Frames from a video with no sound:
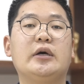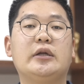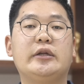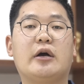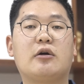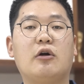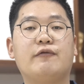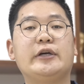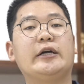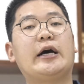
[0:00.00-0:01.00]
they are
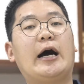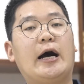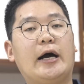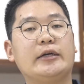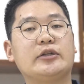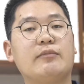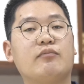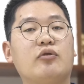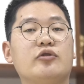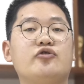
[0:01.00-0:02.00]
curved at a high
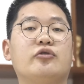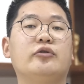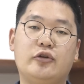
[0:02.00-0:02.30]
temperature,